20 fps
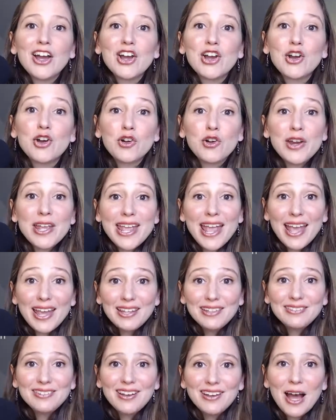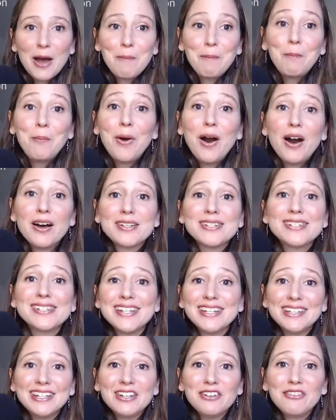Create a
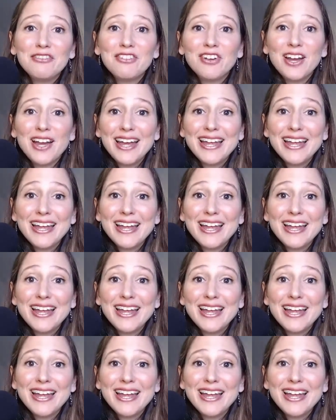positive